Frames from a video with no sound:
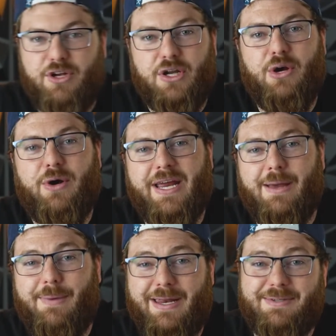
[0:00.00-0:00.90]
don't know who I
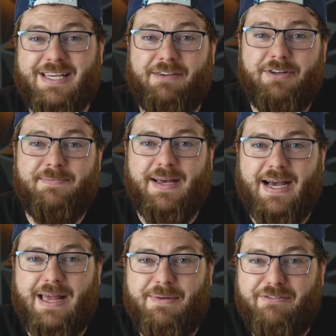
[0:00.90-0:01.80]
am, my name is Kevin.
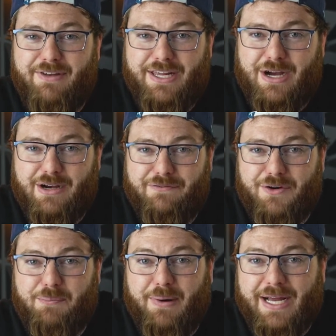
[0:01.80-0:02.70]
I am a
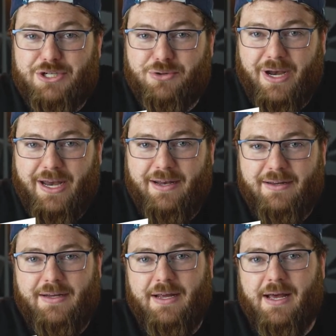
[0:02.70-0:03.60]
videographer by trade,
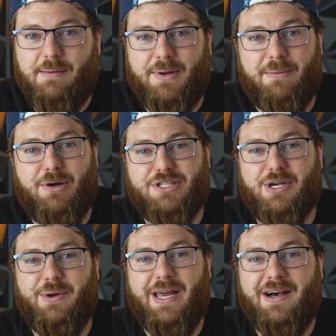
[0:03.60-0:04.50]
but I'm
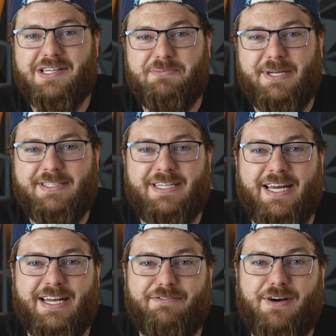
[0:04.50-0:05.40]
also a husband
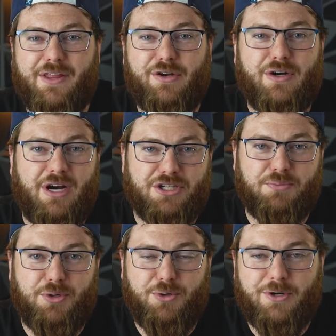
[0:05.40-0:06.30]
and a father
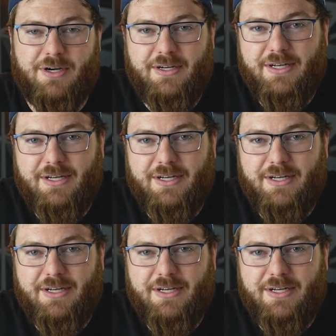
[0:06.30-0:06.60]
entrepreneur